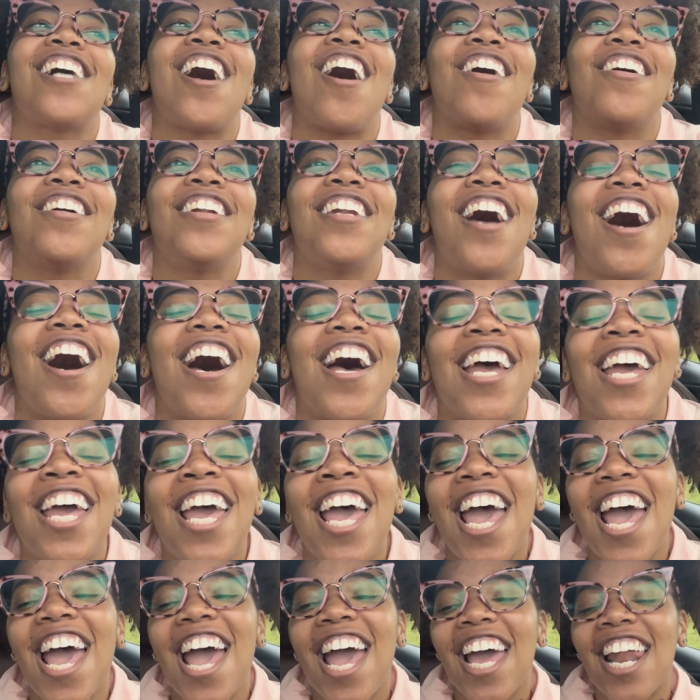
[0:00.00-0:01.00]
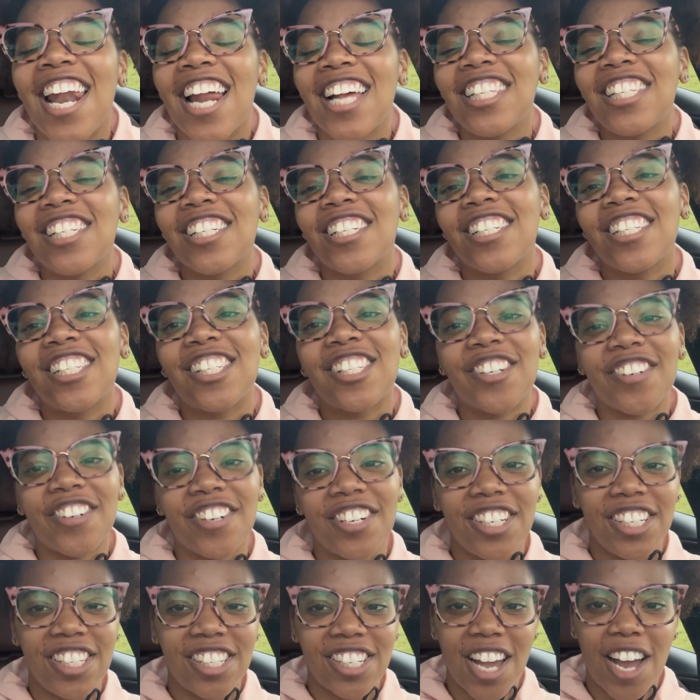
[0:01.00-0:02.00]
y'all not. And I took a
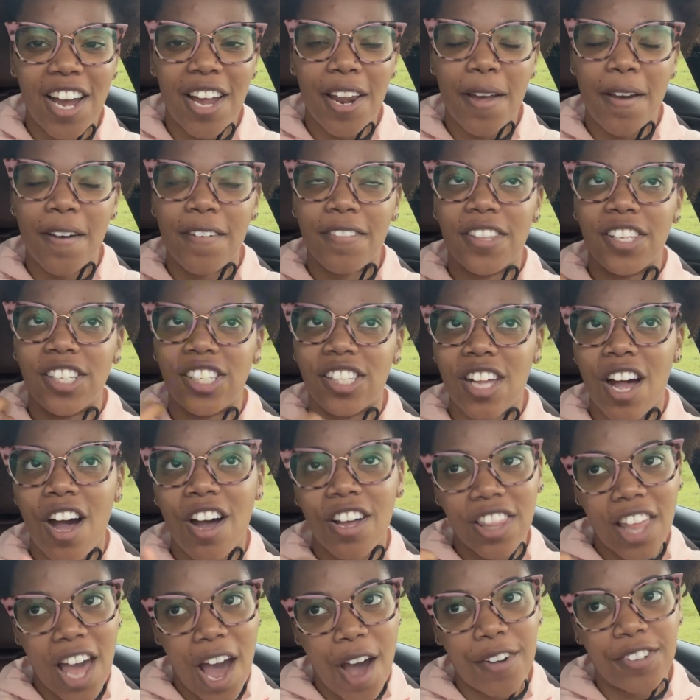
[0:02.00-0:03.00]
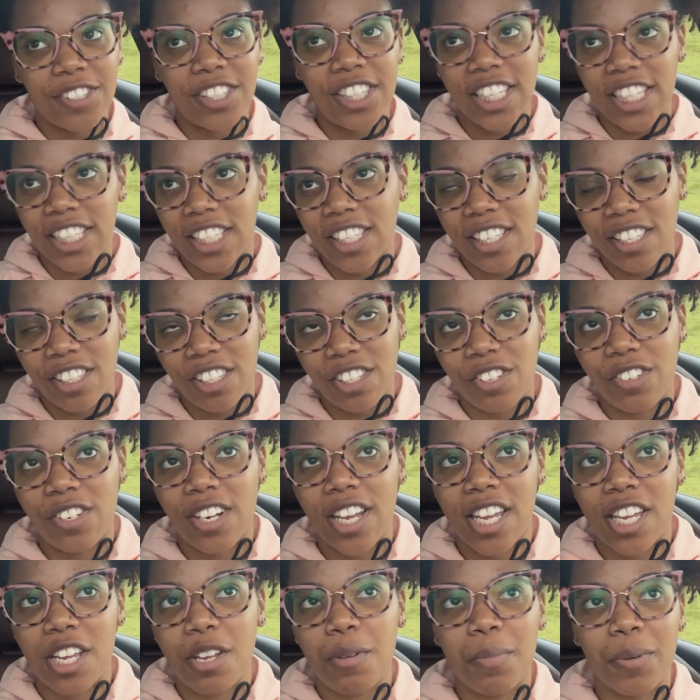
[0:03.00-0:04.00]
screenshot of the song that I was listening to
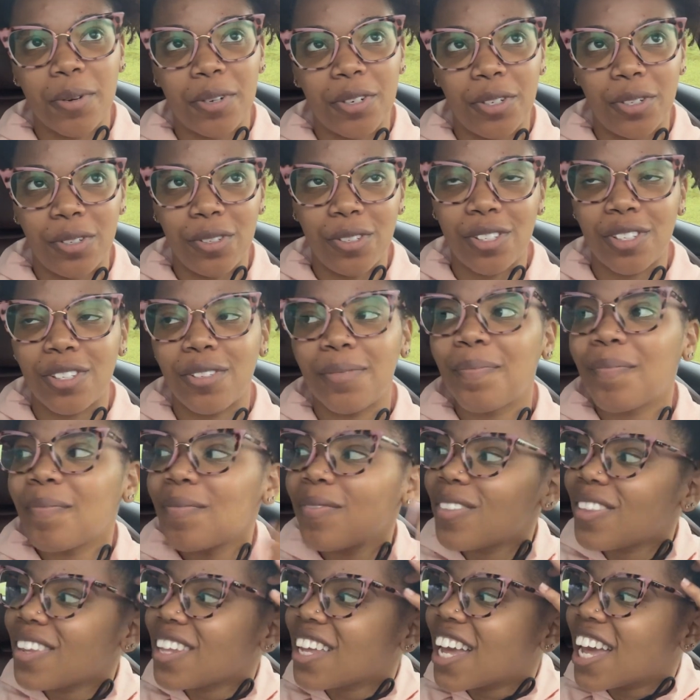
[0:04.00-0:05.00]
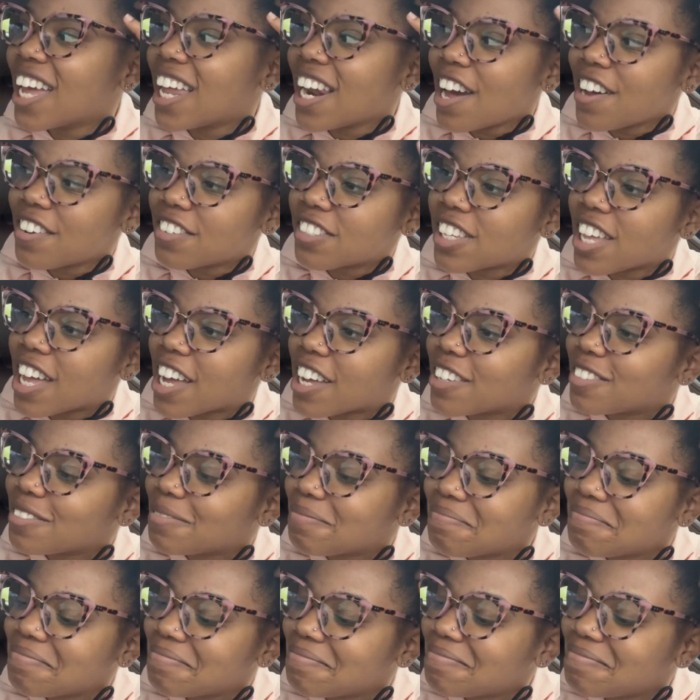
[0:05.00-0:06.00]
that he produced. And I was like,
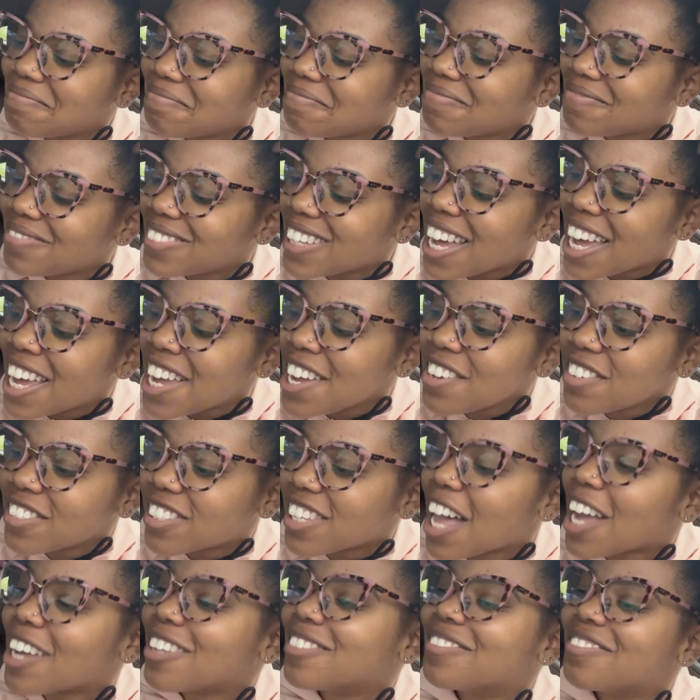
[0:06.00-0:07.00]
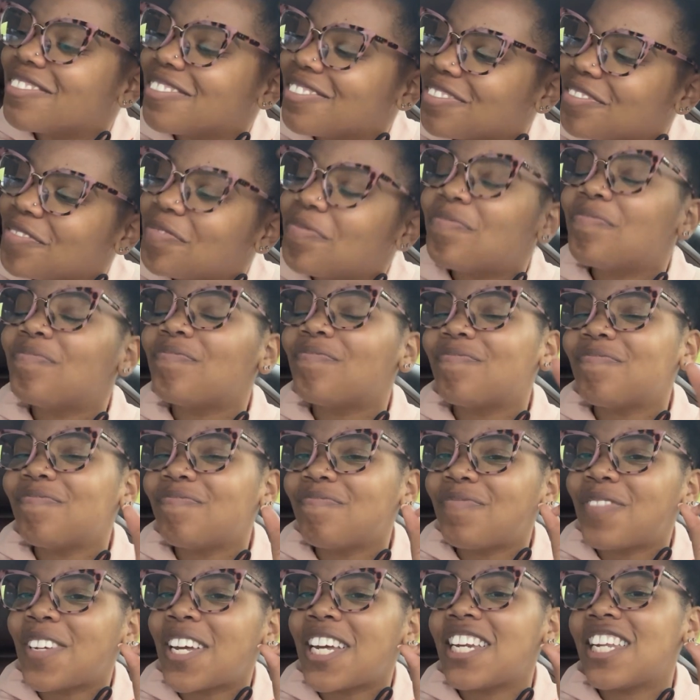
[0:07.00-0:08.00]
and he was like,
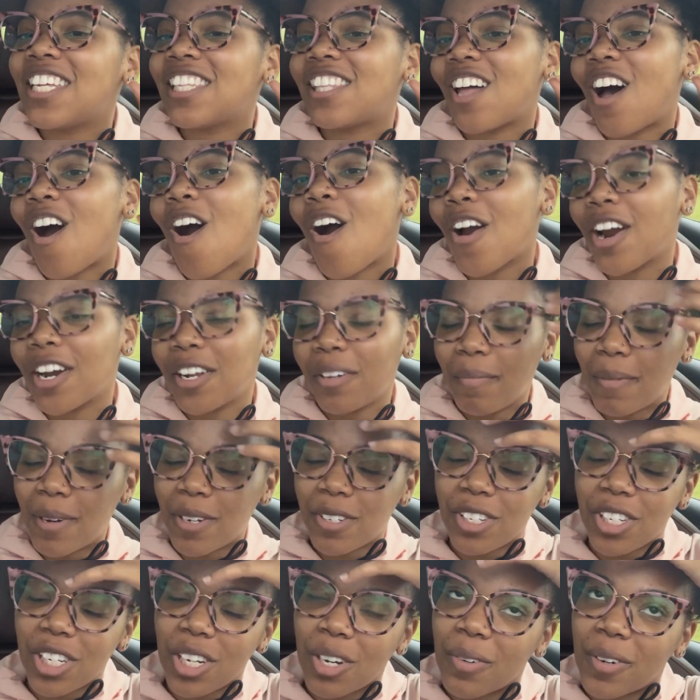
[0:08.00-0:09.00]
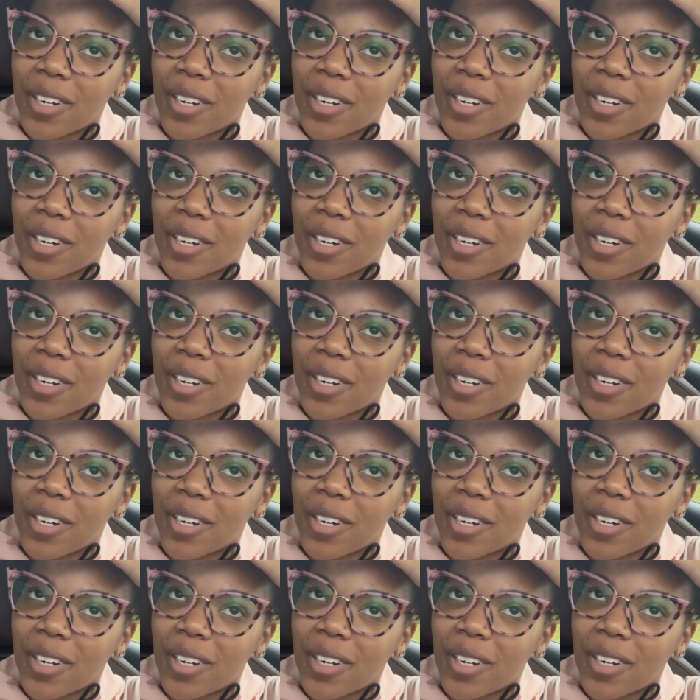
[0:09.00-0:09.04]
he did the heart emoji or